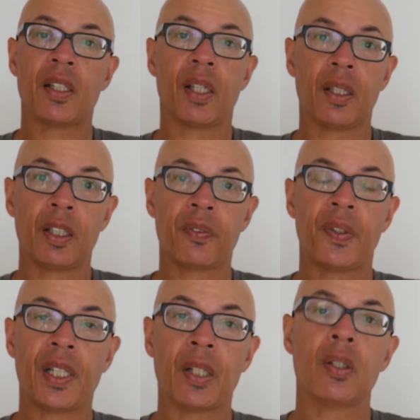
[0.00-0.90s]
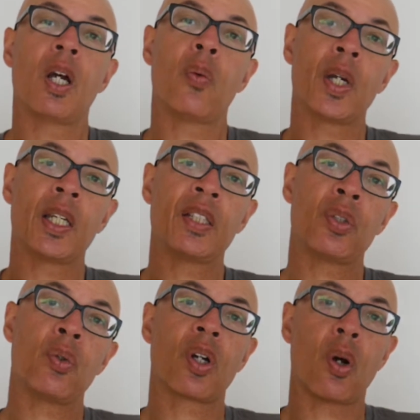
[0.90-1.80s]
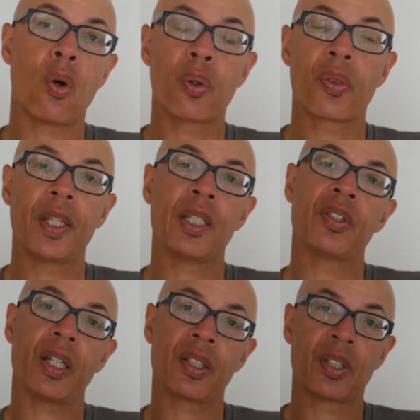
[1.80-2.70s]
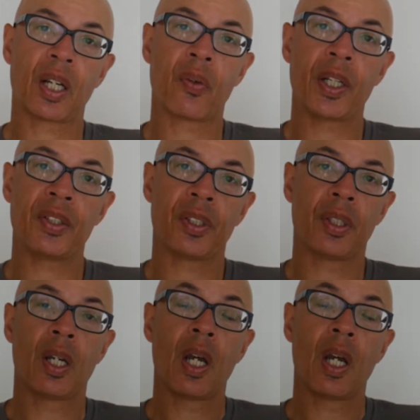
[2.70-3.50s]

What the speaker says: in this video we're going to talk all things acceleration.